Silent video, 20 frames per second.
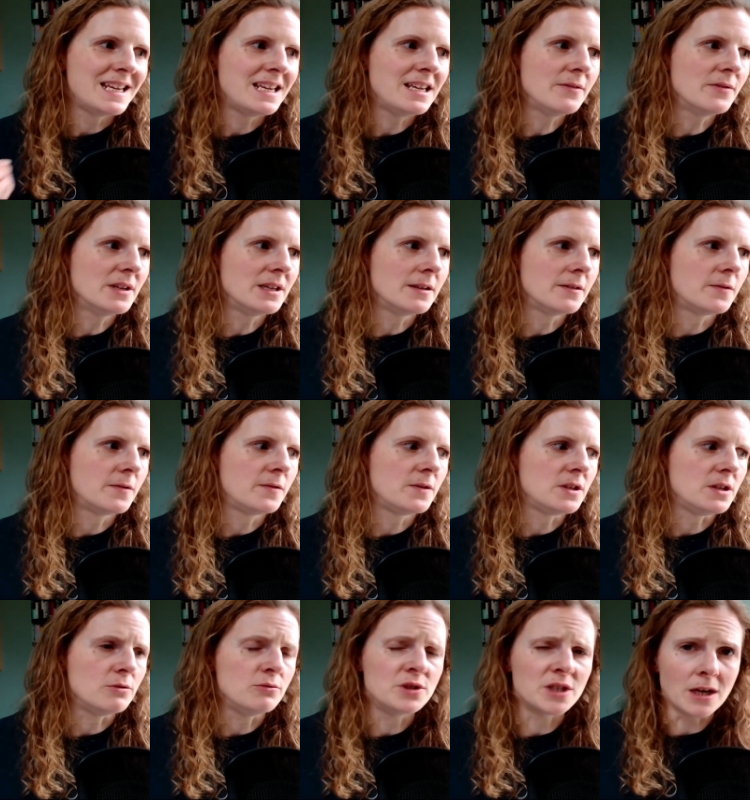even
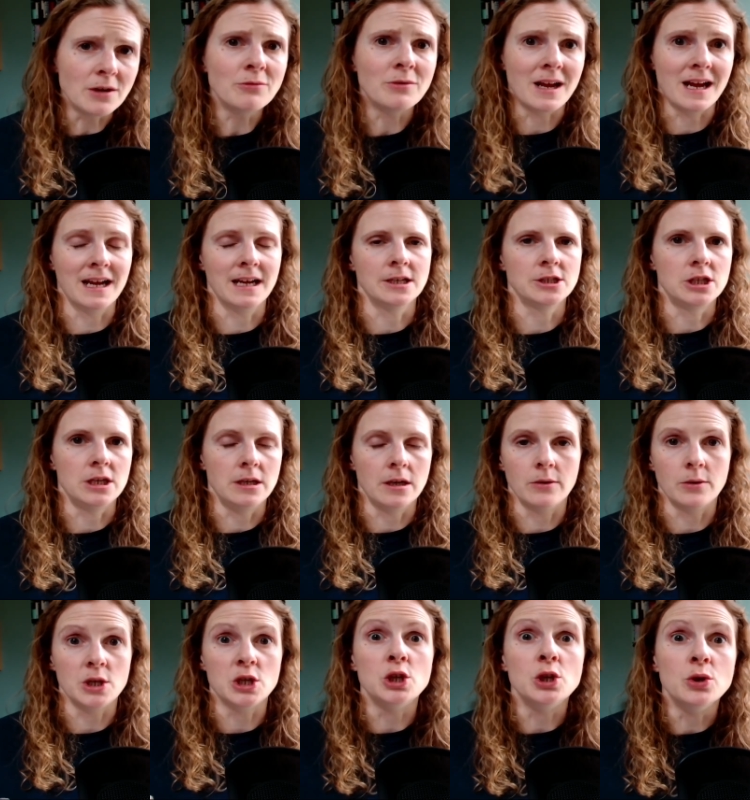if you don't actually
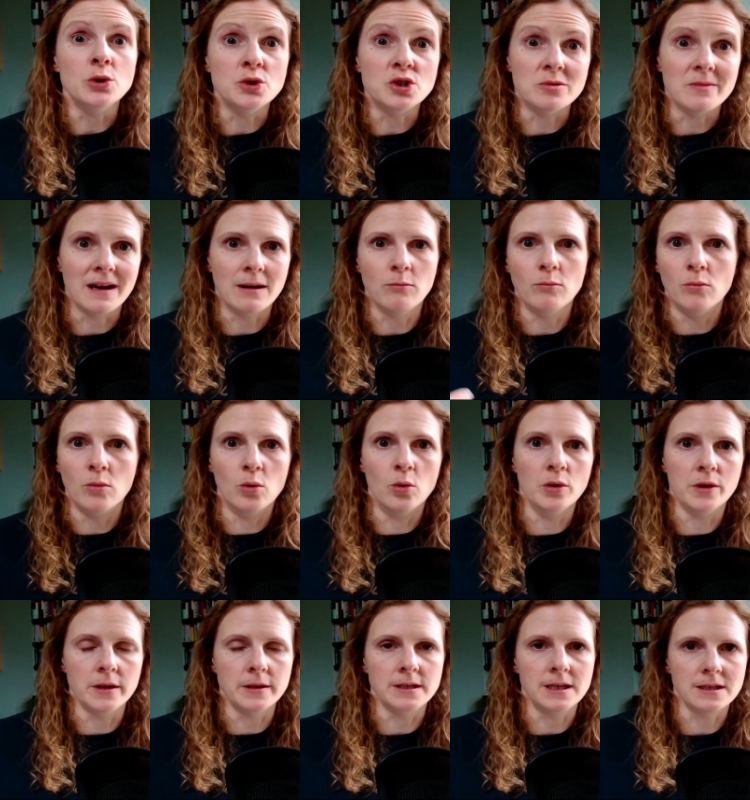know a huge amount
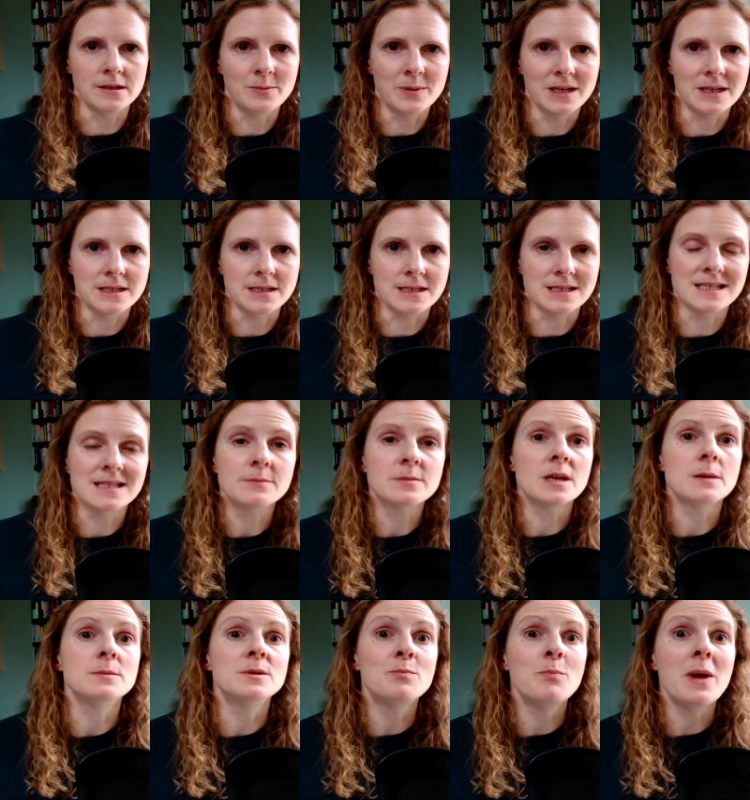more than the other person,
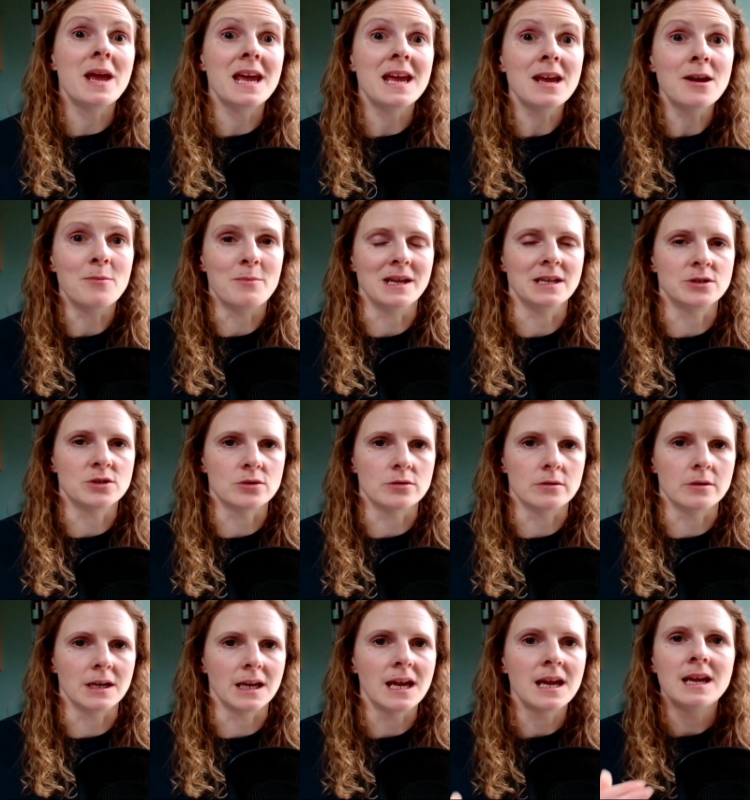sometimes peer
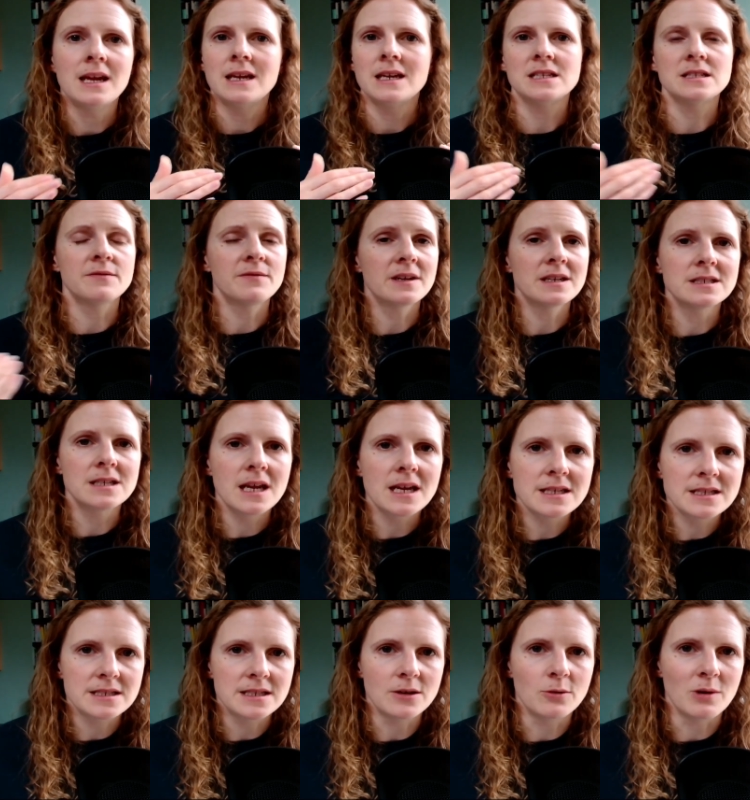mentoring is a
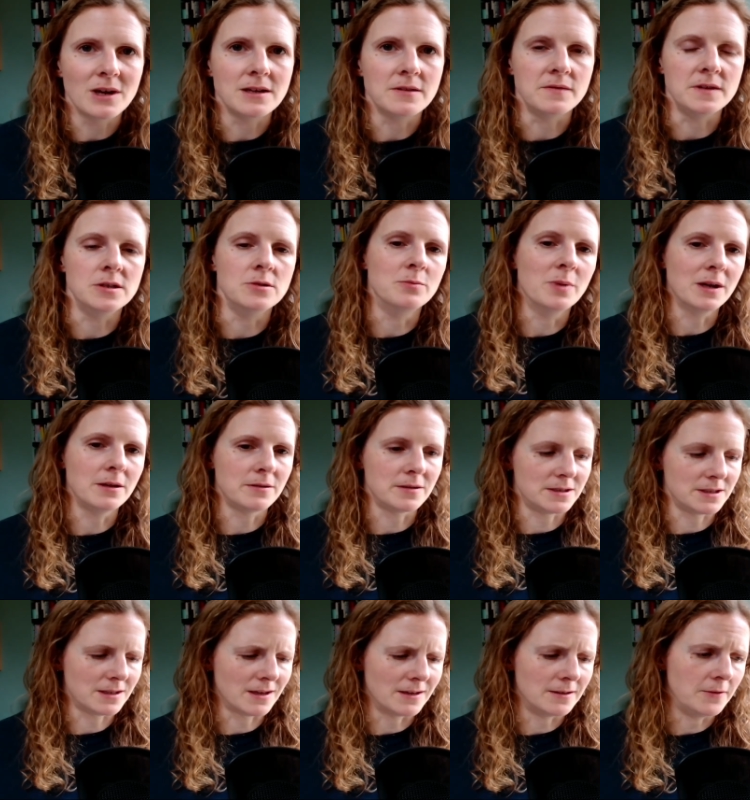fantastic way for you both
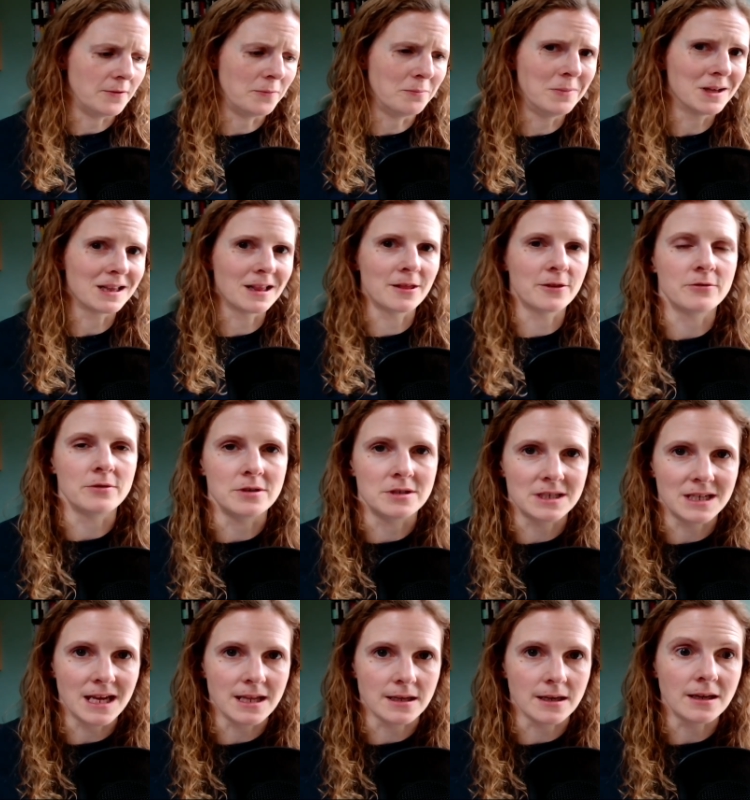to kind of muddle through
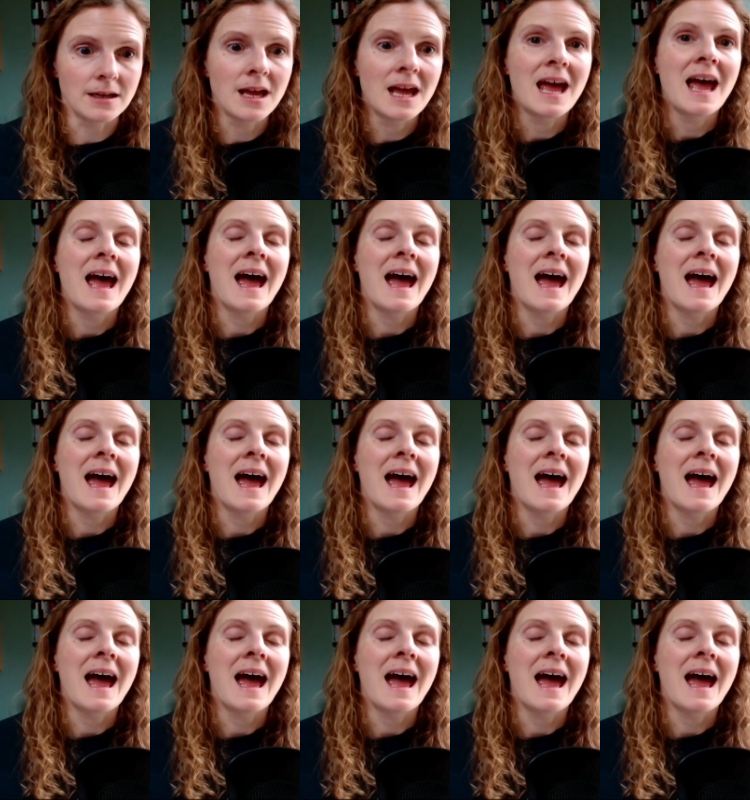together